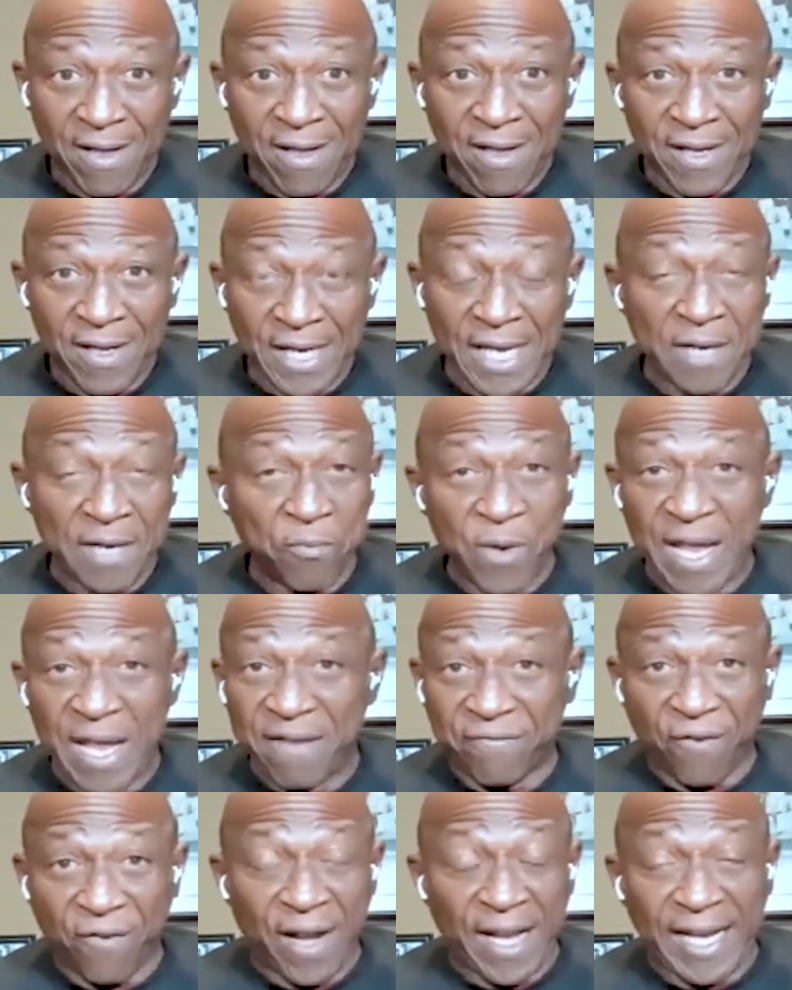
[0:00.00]
And we
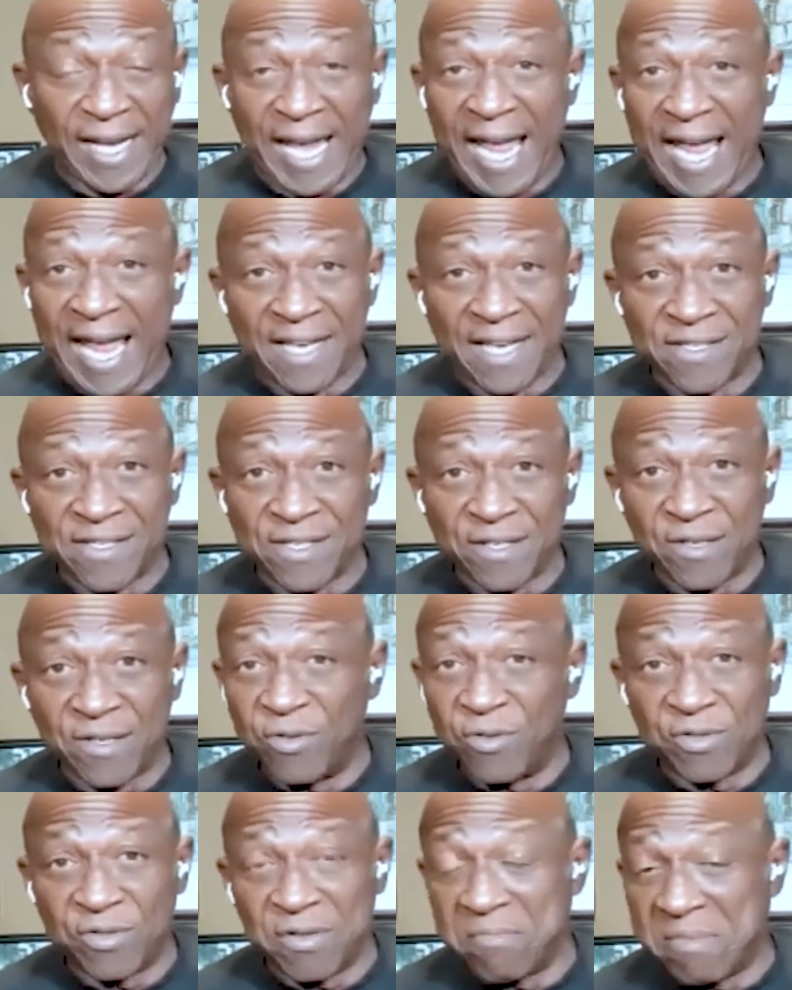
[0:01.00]
had Frank Gans,
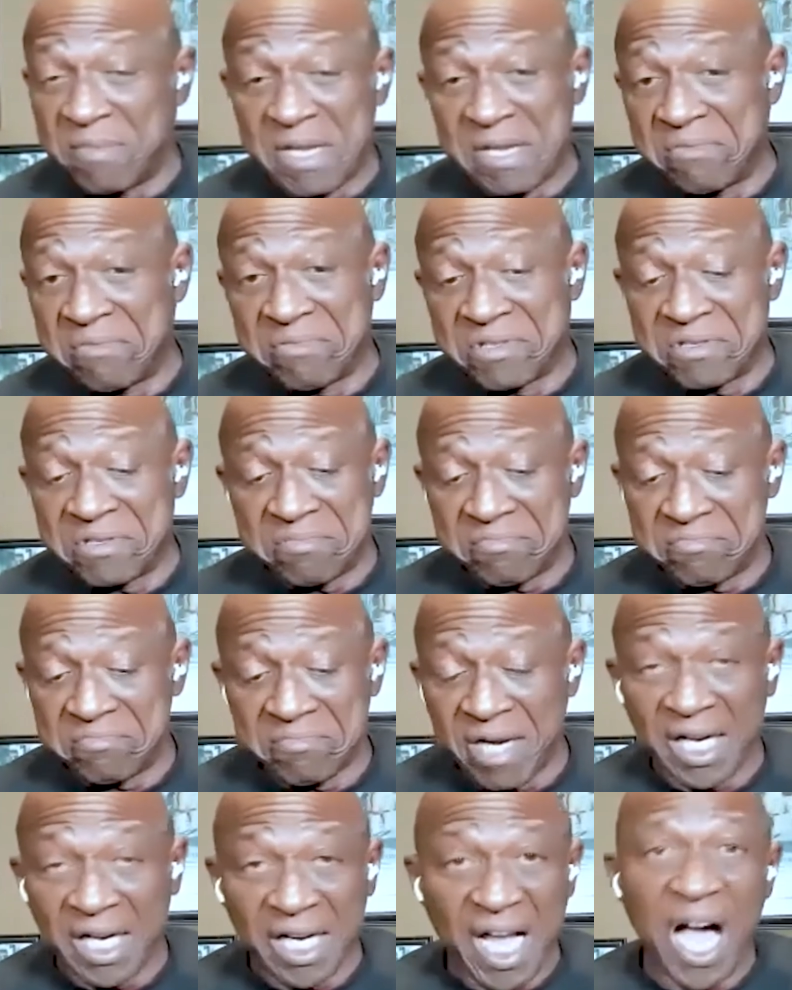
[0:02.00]
who to me was
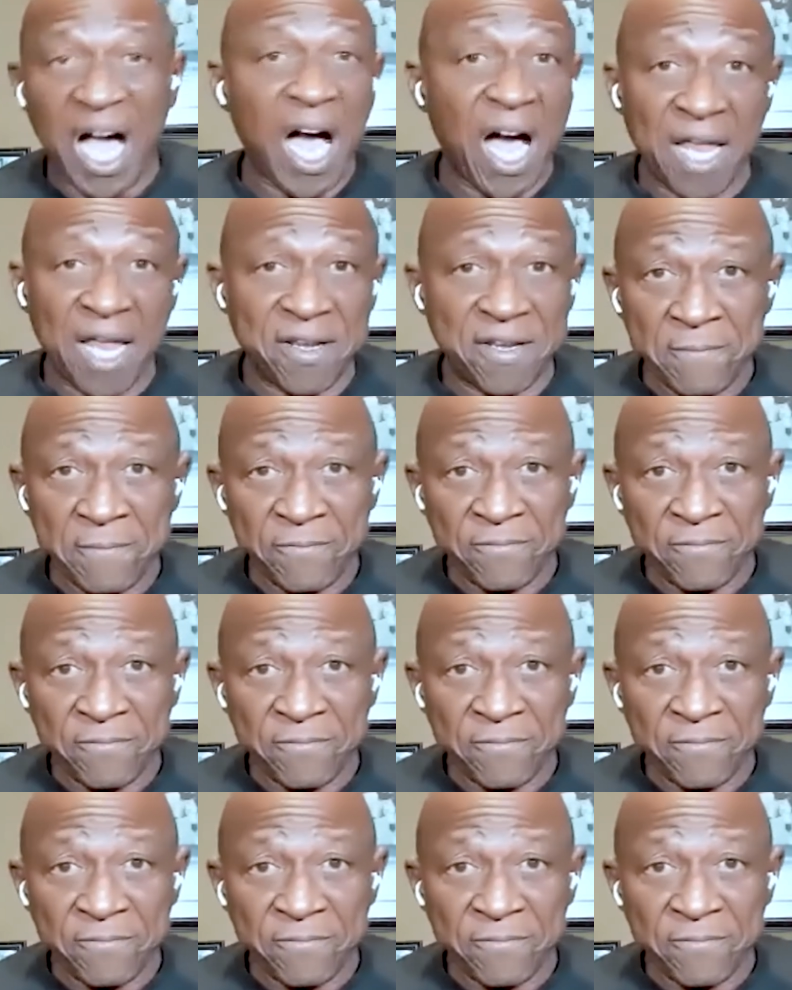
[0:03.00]
a god.